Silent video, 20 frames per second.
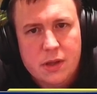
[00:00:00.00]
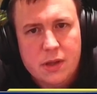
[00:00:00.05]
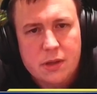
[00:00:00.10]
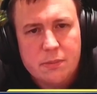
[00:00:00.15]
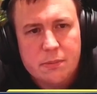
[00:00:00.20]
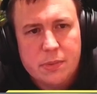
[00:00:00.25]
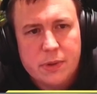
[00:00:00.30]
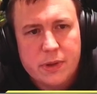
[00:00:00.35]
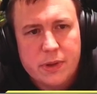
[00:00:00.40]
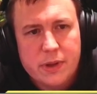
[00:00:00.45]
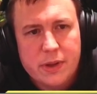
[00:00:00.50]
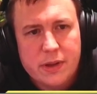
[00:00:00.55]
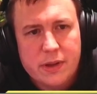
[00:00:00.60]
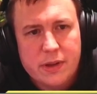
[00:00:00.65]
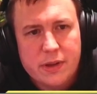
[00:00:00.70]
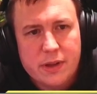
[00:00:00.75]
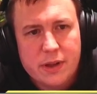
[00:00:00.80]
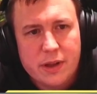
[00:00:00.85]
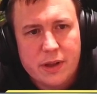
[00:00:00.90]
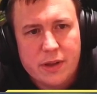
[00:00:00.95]
But then,
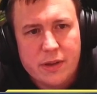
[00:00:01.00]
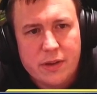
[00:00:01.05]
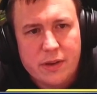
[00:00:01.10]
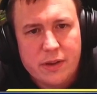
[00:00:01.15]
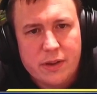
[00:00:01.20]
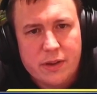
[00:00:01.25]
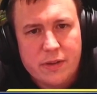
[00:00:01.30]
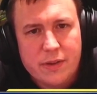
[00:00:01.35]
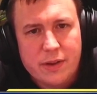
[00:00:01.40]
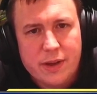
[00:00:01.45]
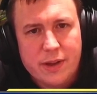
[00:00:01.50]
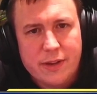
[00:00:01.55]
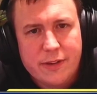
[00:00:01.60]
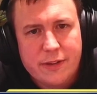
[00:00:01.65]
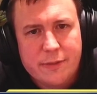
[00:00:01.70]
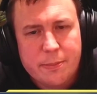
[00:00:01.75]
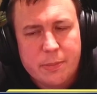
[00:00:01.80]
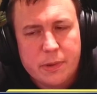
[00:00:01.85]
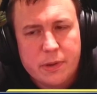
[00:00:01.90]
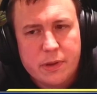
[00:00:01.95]
no,
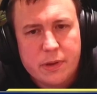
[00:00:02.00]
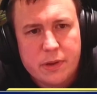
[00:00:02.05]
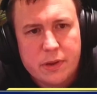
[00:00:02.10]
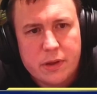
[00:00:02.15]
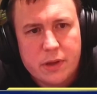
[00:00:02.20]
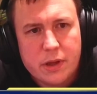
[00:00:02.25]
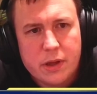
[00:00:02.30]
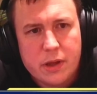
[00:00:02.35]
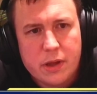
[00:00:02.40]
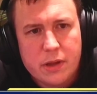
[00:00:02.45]
Esper. Okay.